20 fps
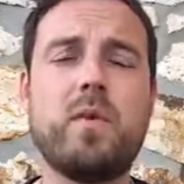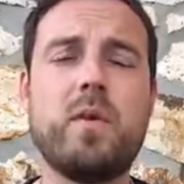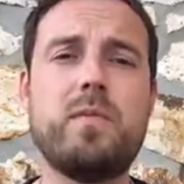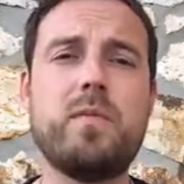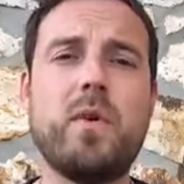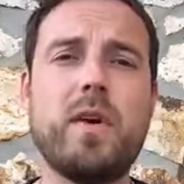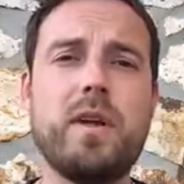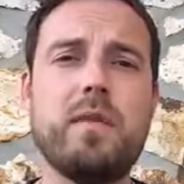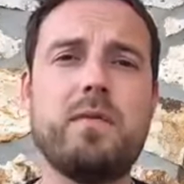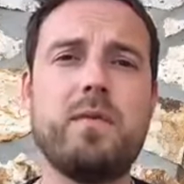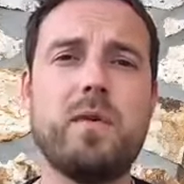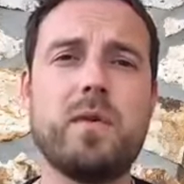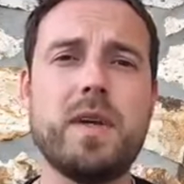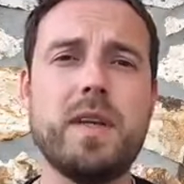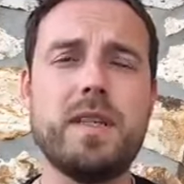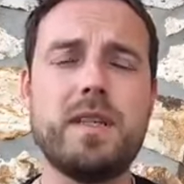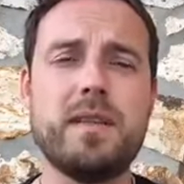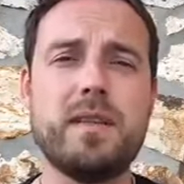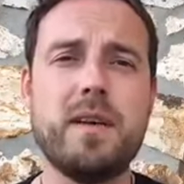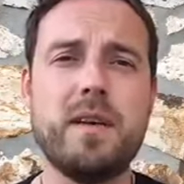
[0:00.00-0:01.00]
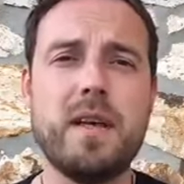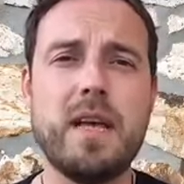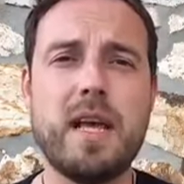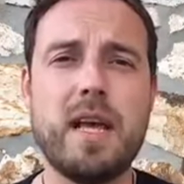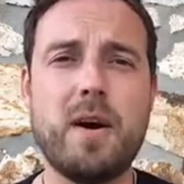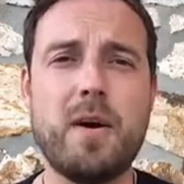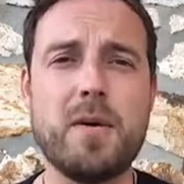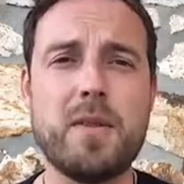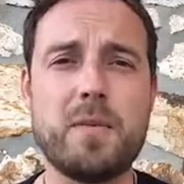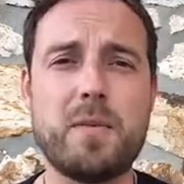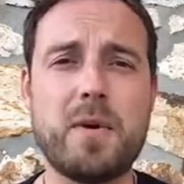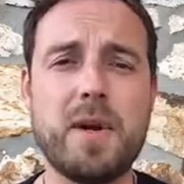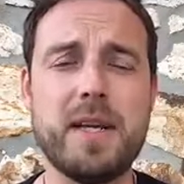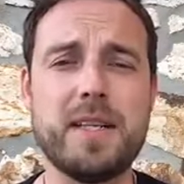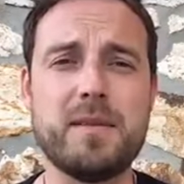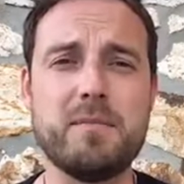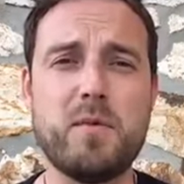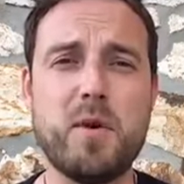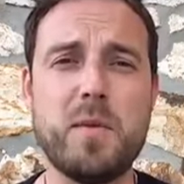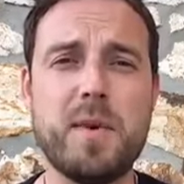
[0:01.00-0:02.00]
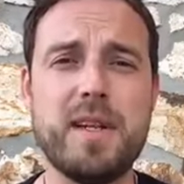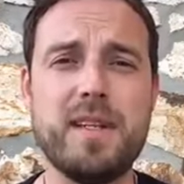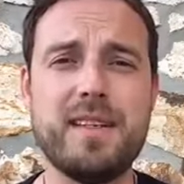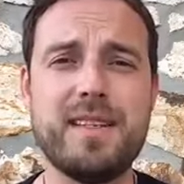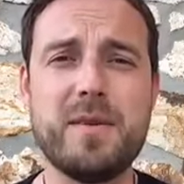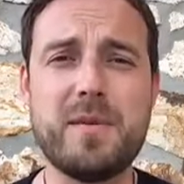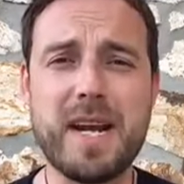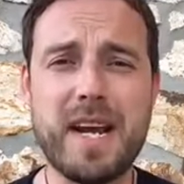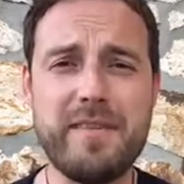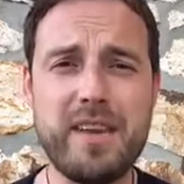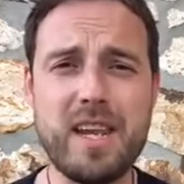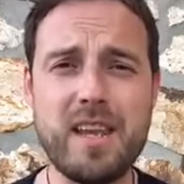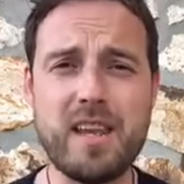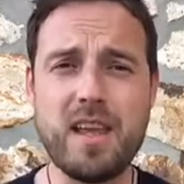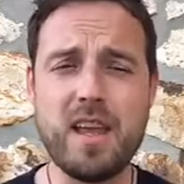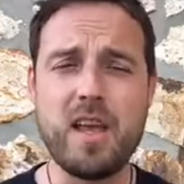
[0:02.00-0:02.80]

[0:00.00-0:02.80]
one pointed focus on the present moment. Does anyone have any